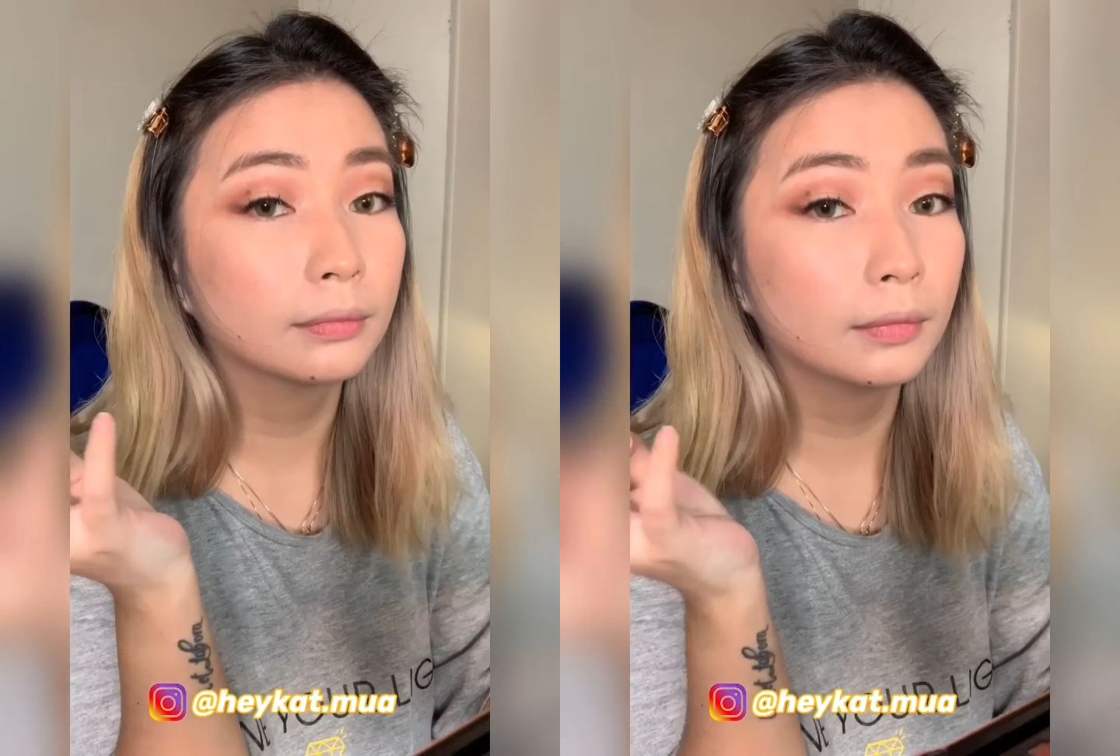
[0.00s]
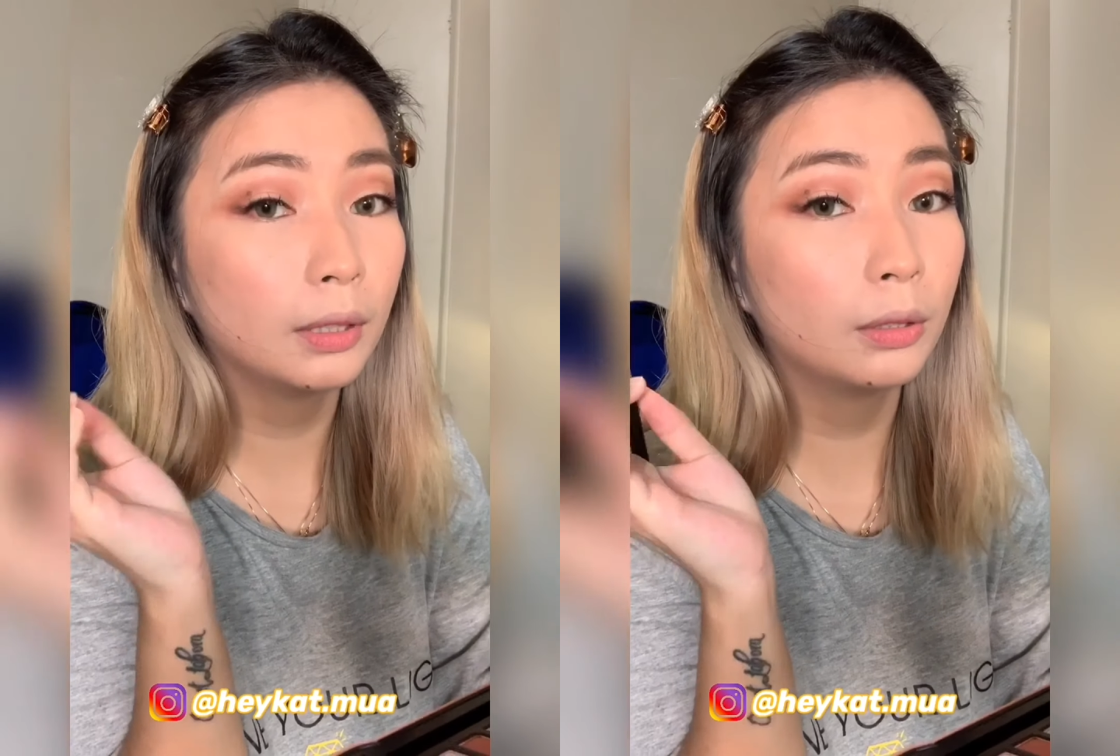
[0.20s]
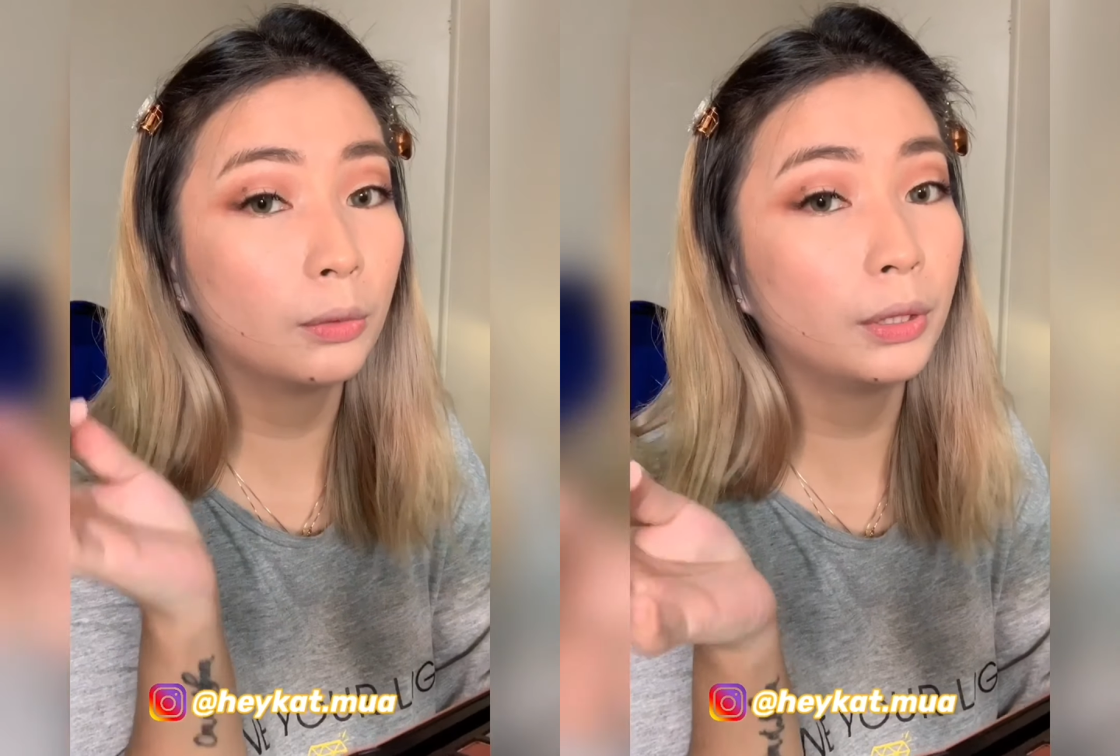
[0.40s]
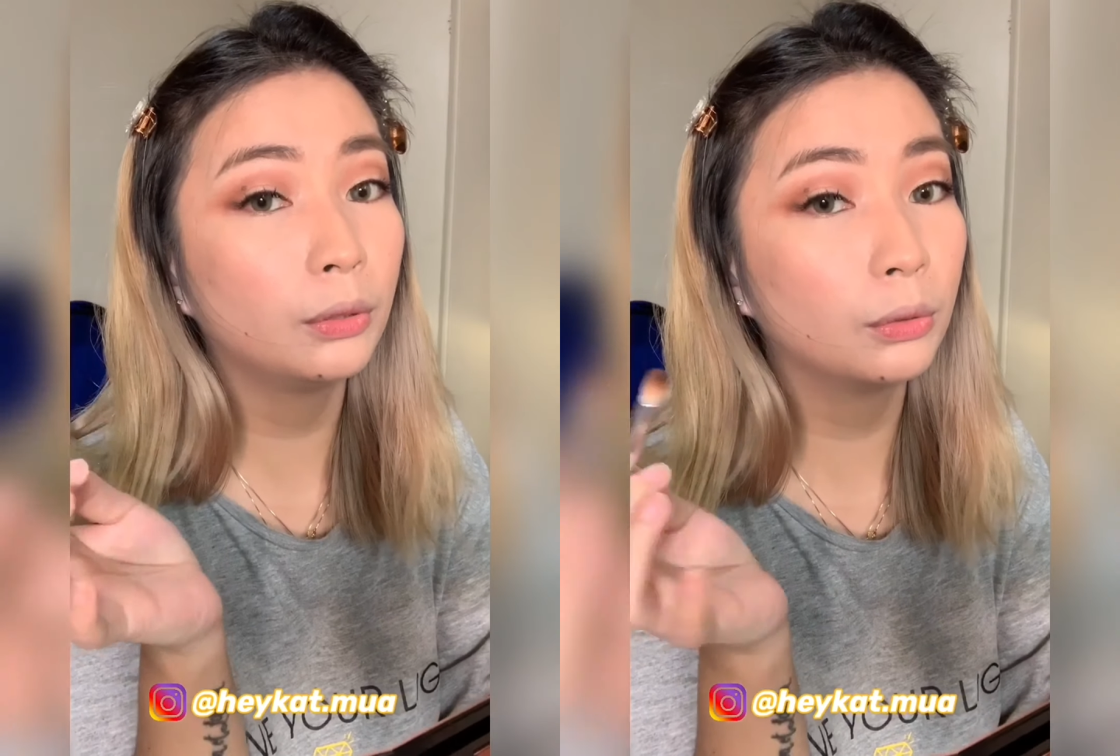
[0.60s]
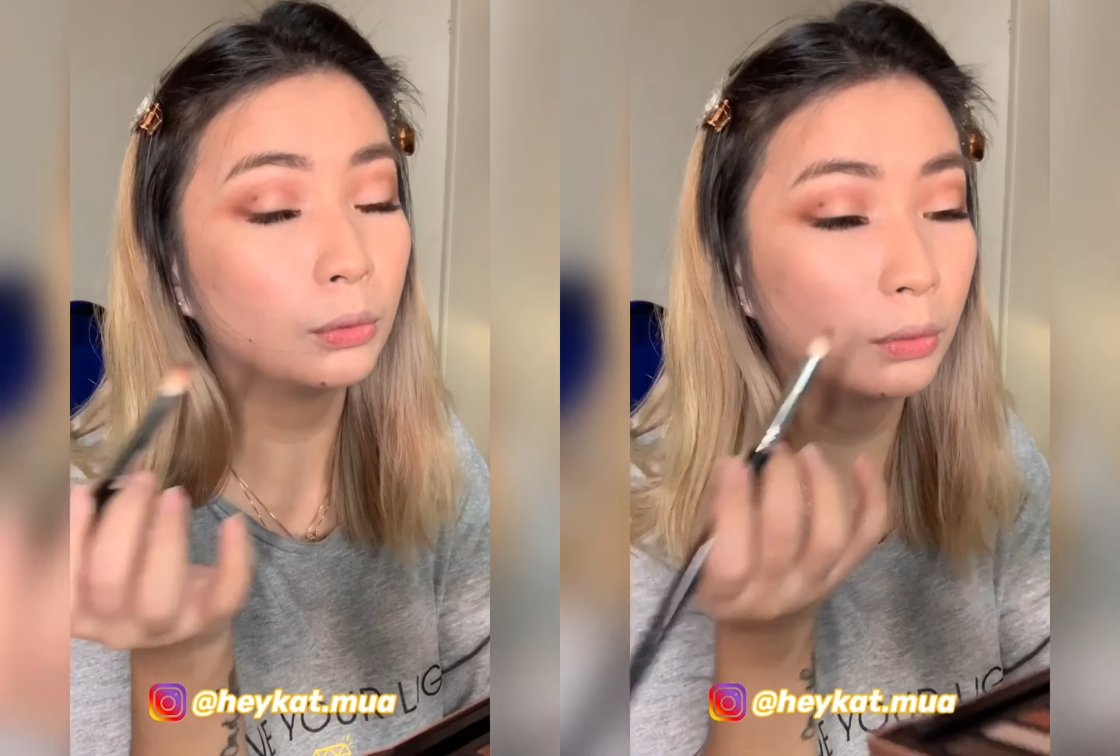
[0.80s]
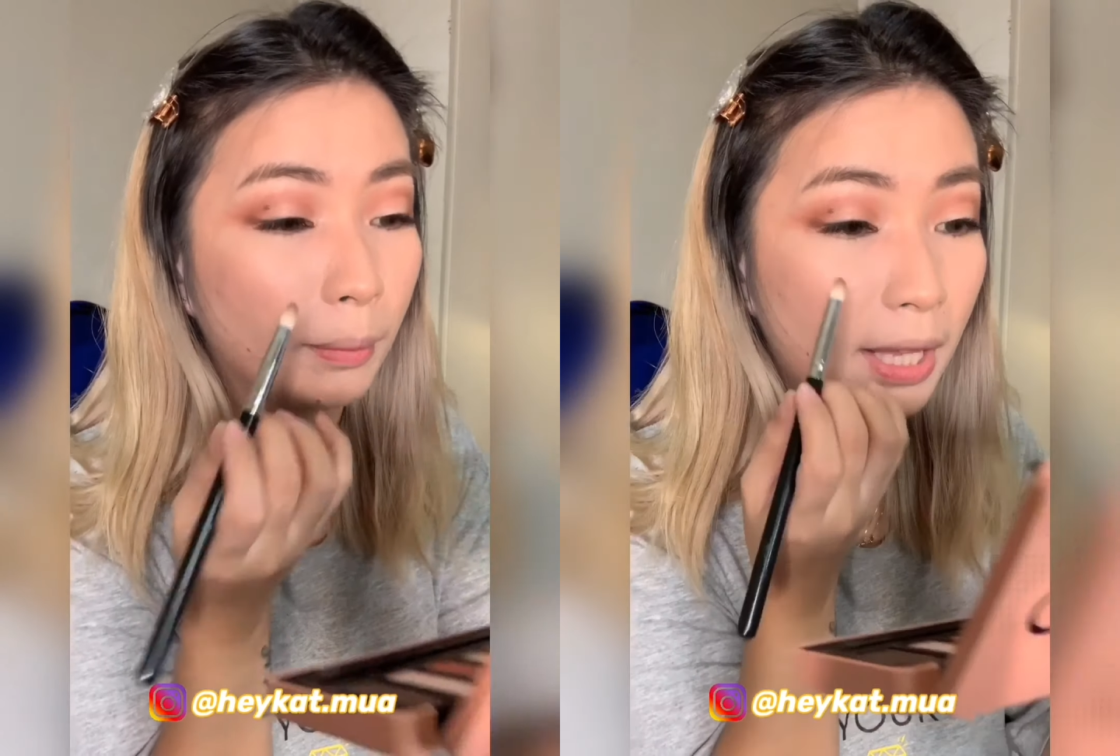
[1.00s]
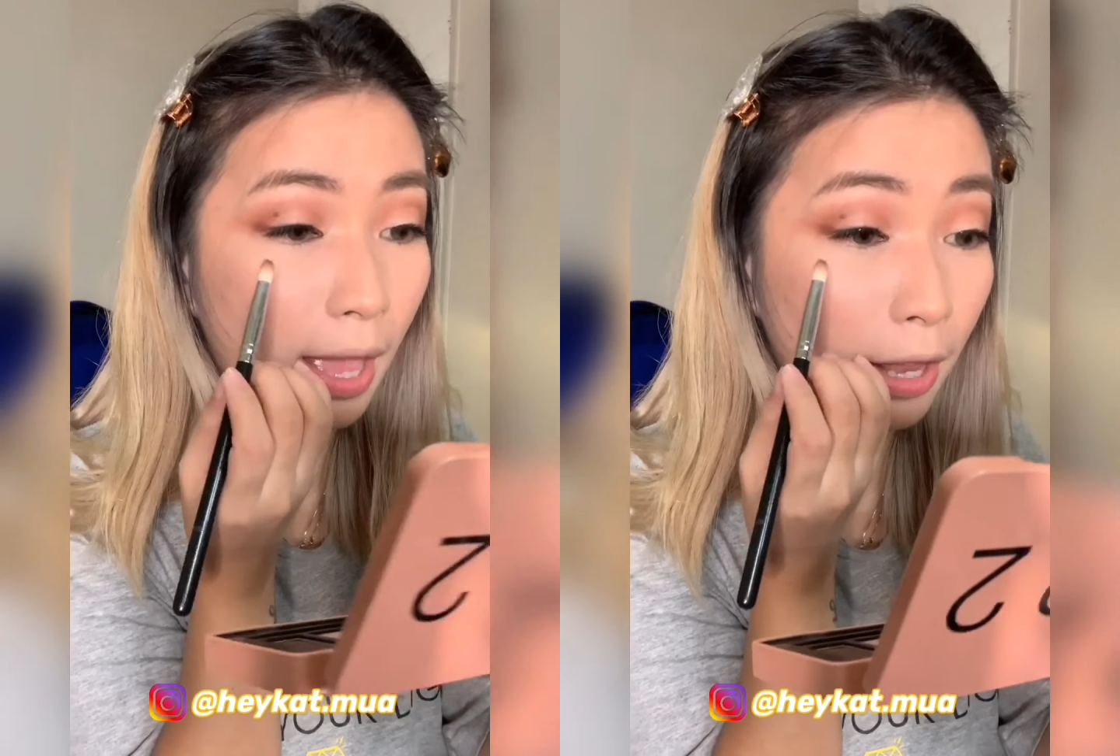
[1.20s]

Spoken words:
I'm going to do my